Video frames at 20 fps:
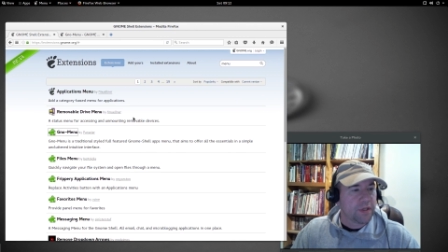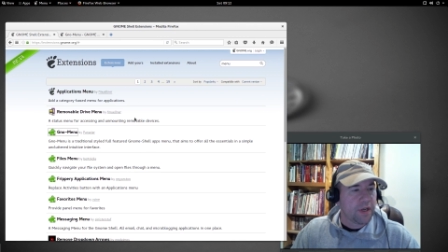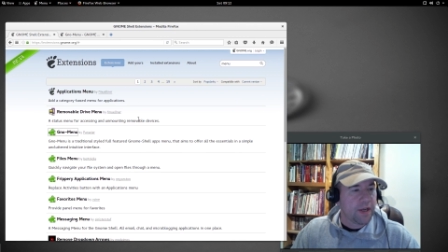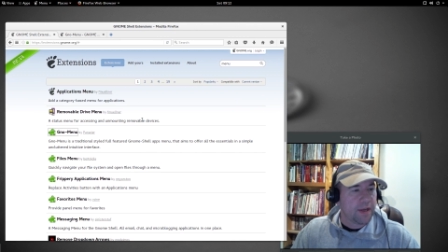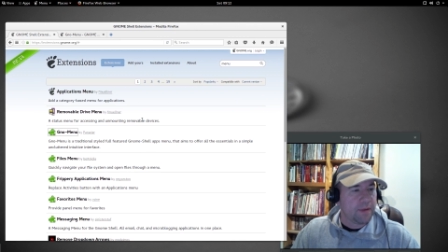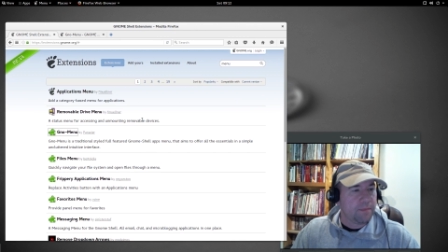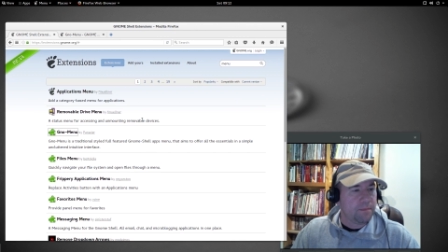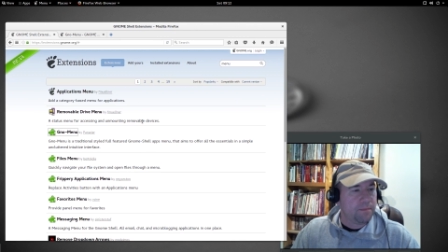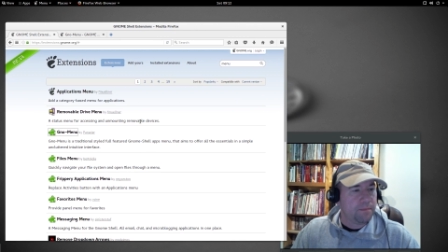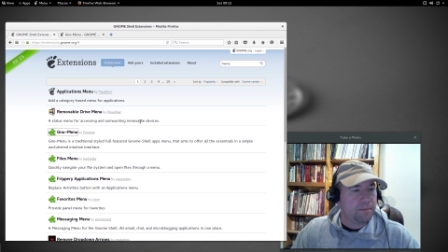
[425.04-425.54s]

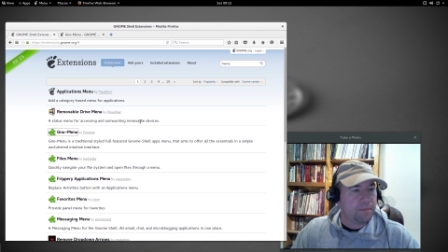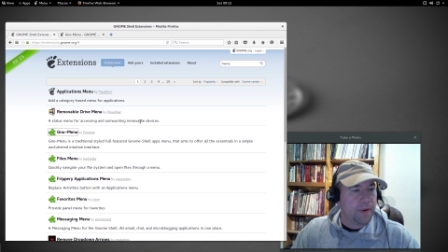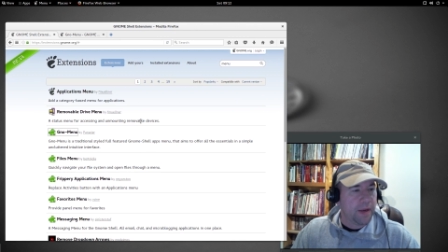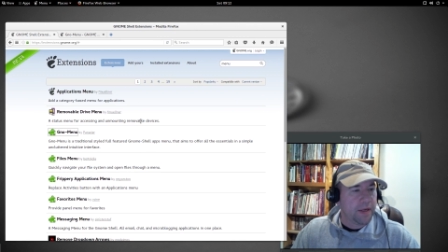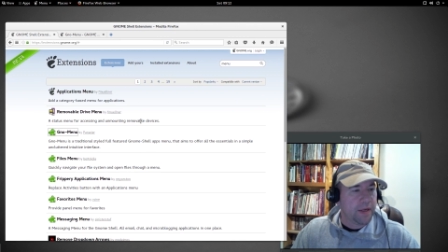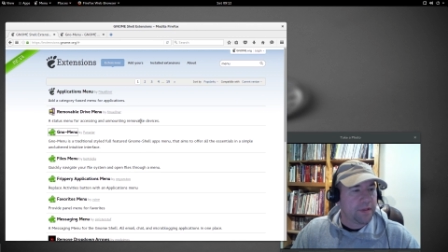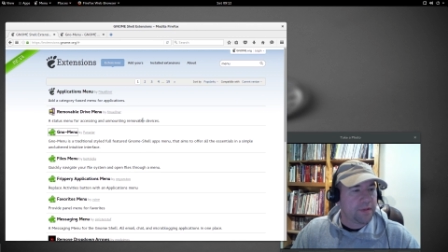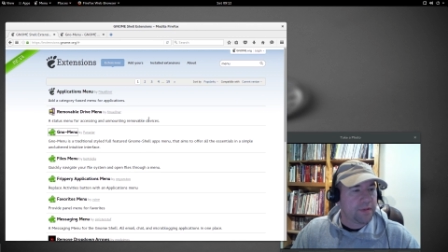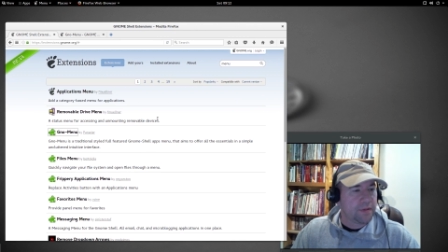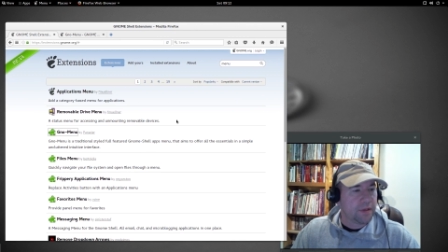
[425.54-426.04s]
a
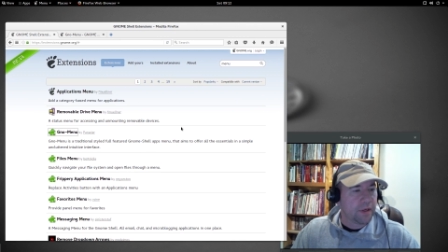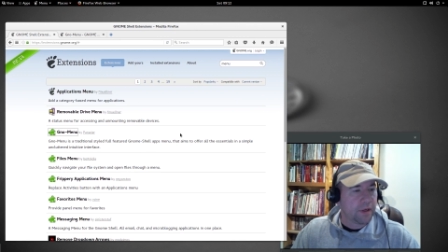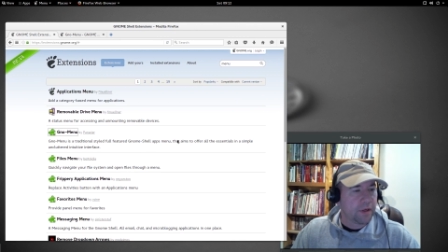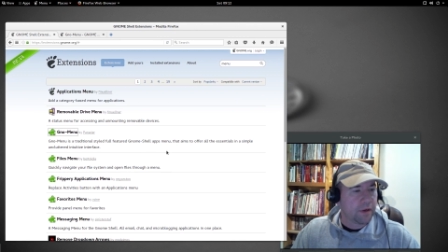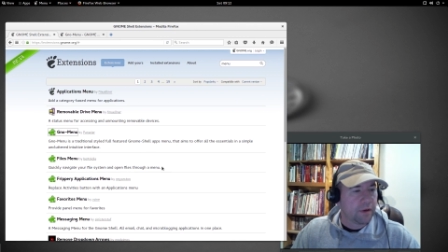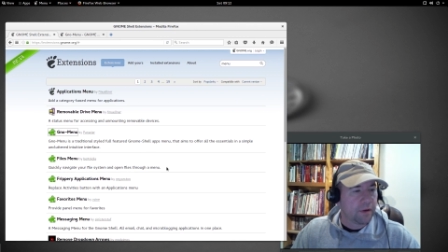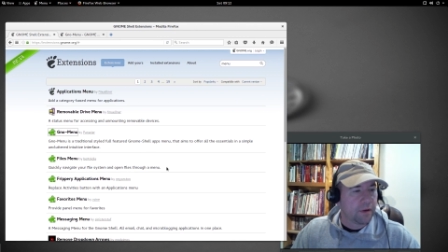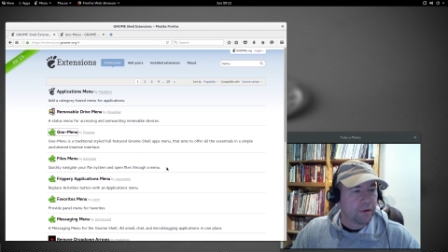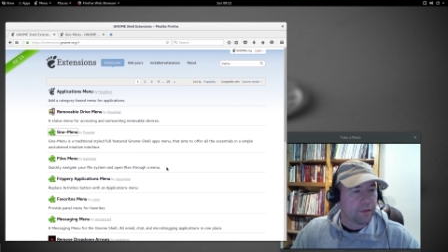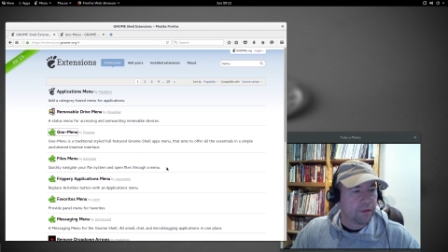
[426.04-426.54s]

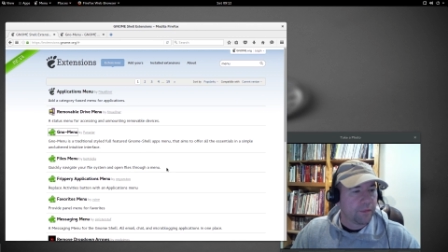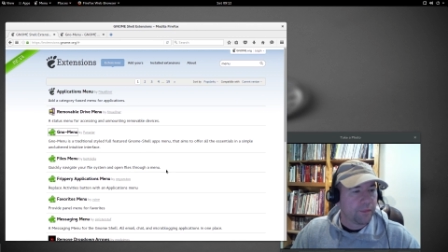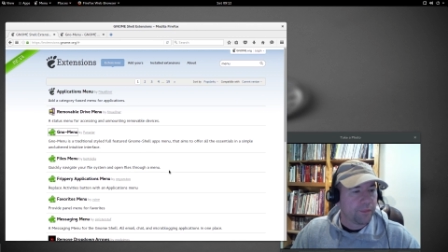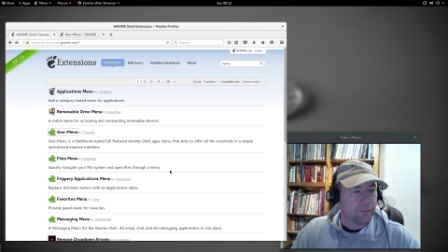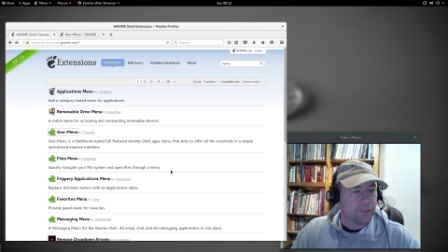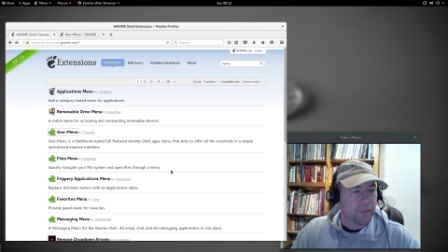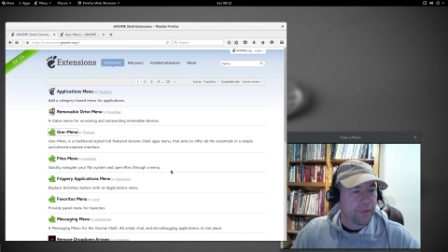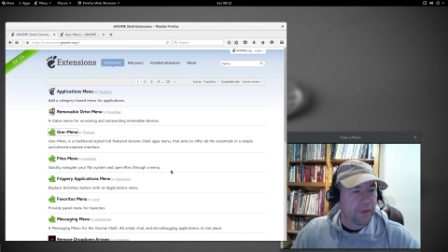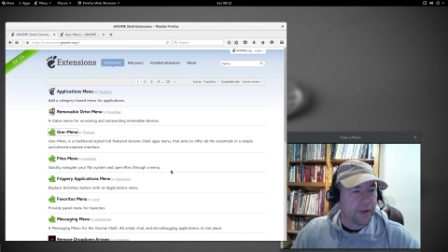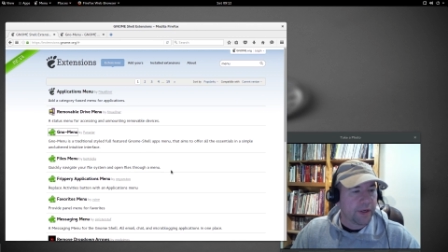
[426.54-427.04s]
basic,
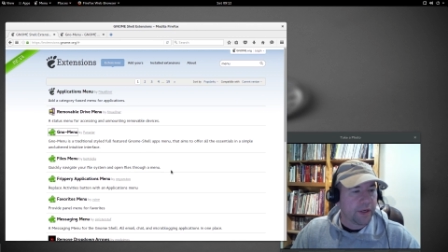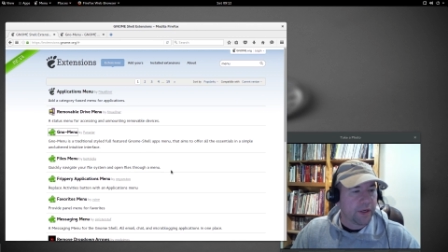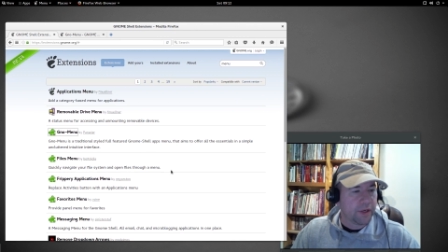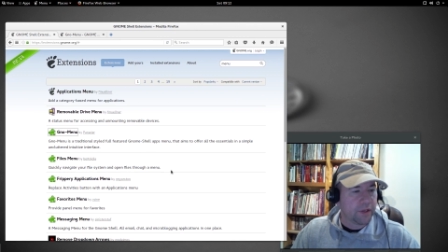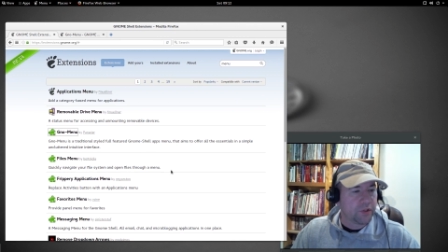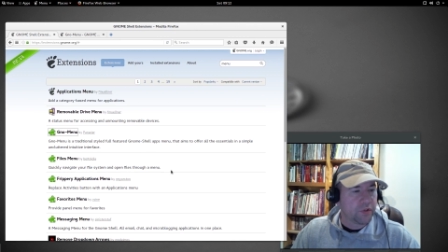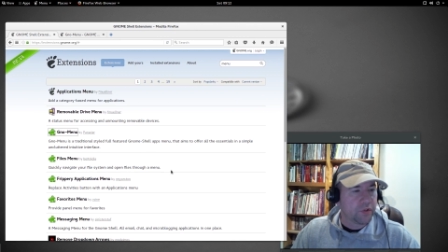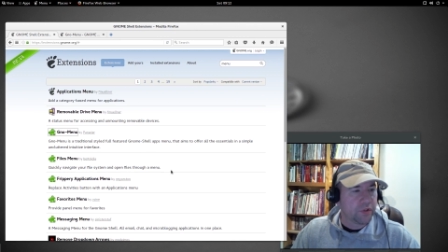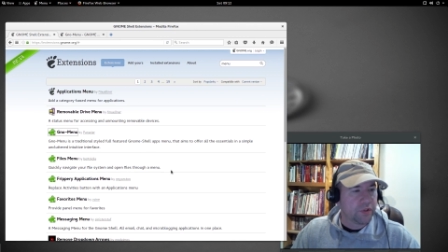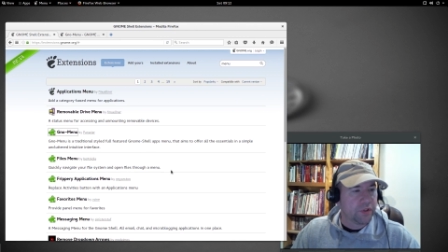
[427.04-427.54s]
like a
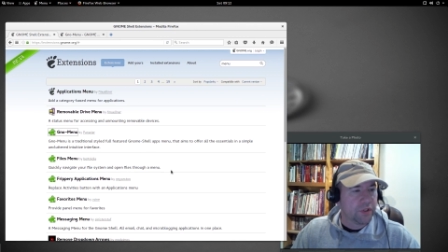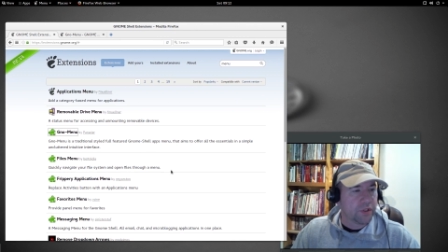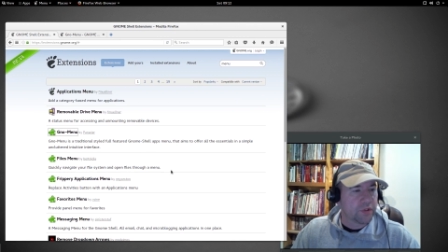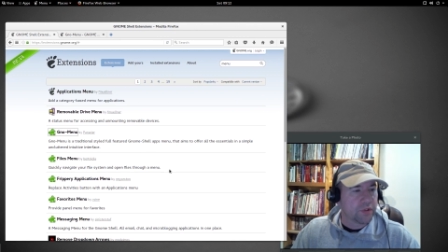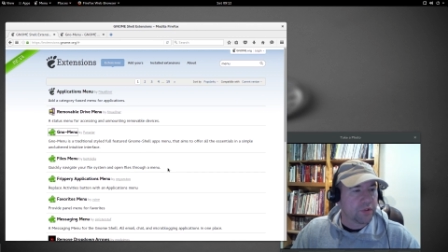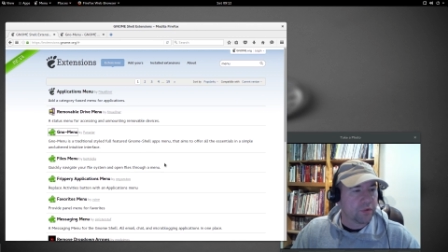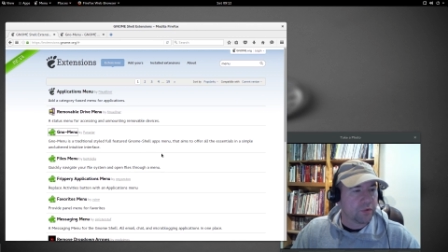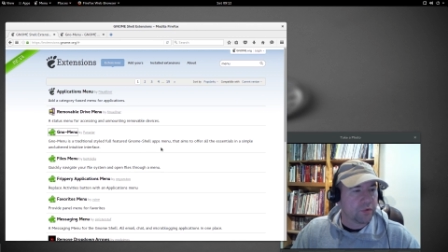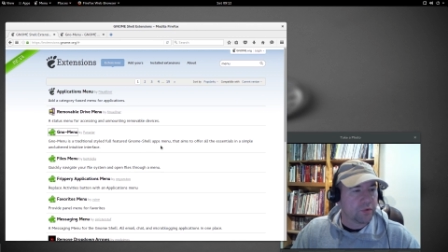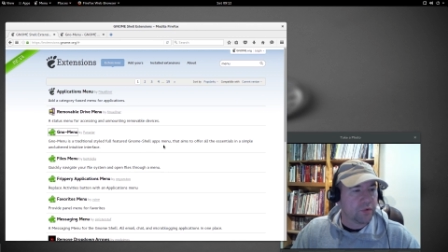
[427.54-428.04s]

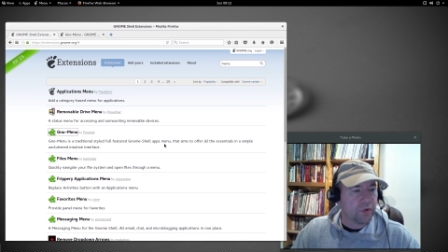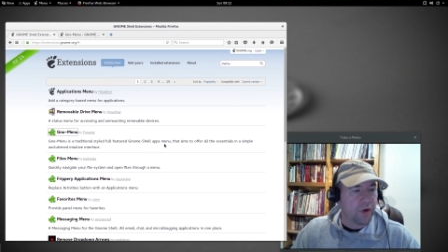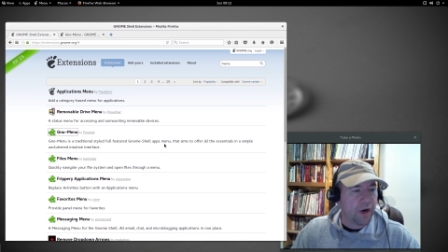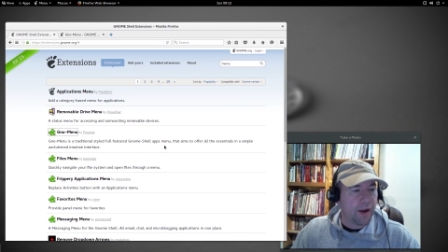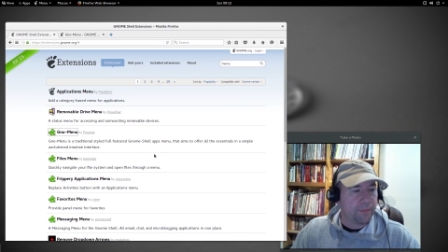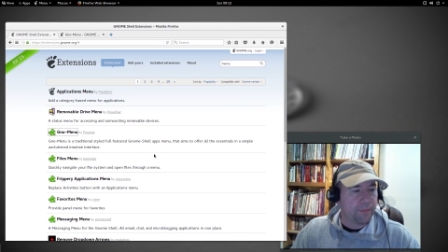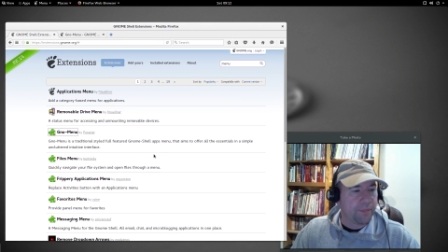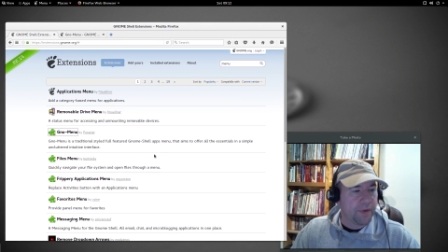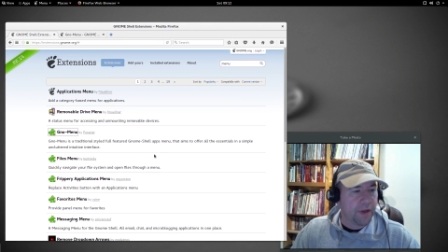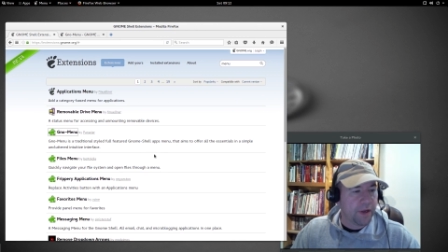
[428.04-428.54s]
traditional
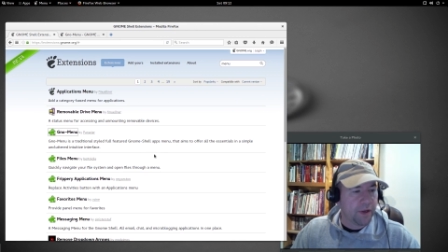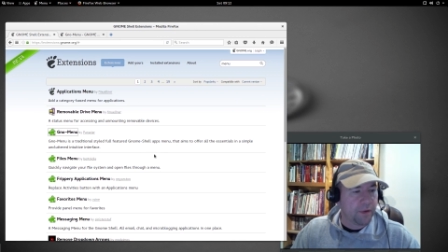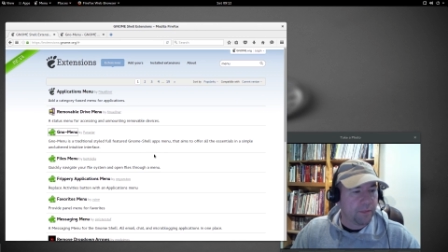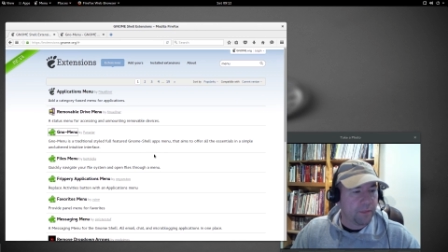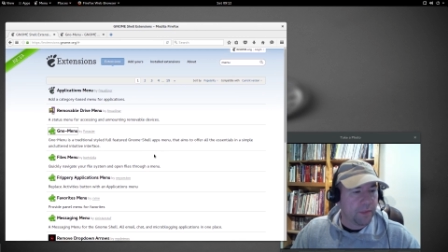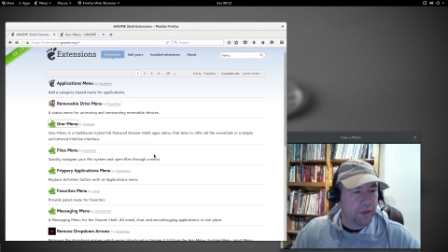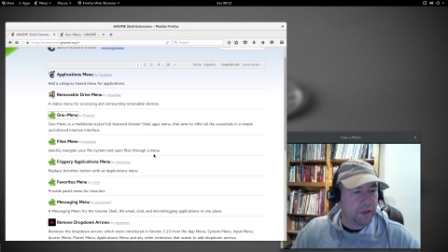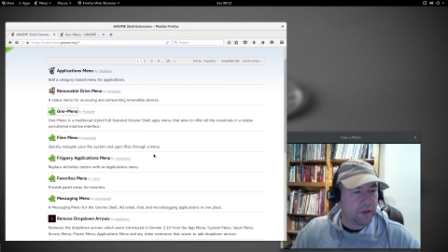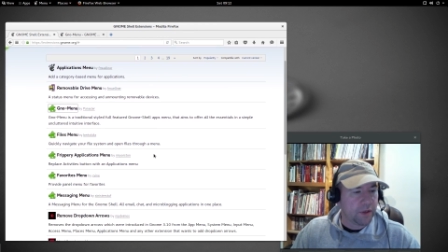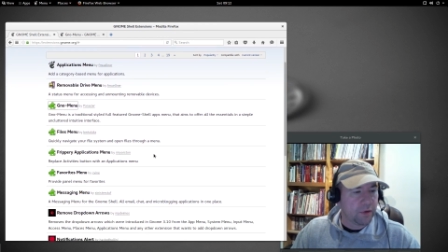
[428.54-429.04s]
drop-down
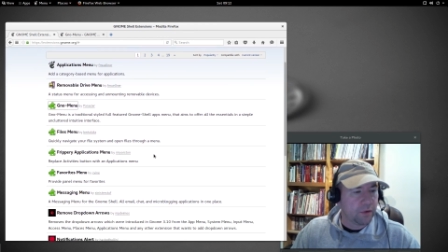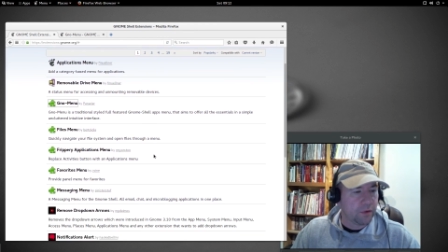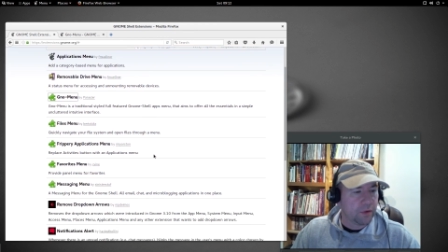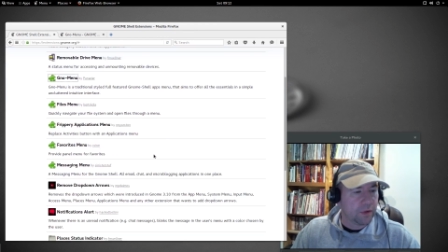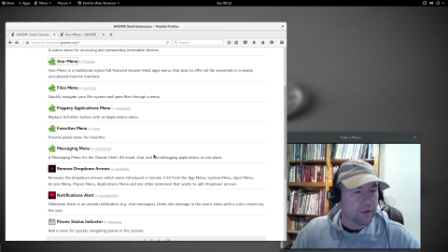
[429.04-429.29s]
menu,